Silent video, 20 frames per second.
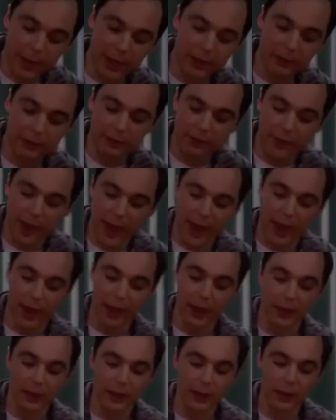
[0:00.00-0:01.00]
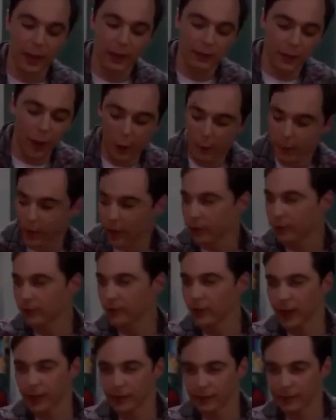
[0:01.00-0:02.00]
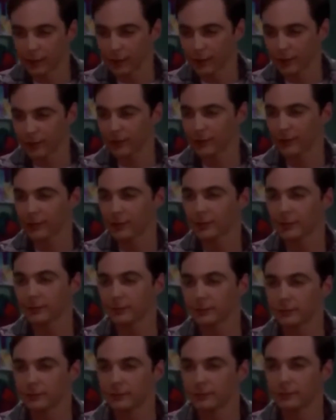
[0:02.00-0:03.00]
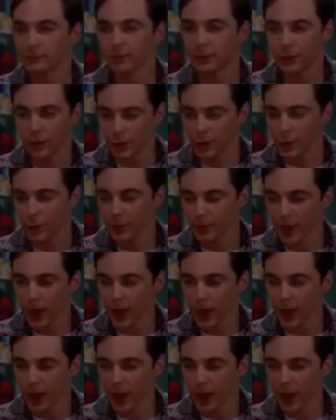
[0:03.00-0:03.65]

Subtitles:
and not on trivial details. Then,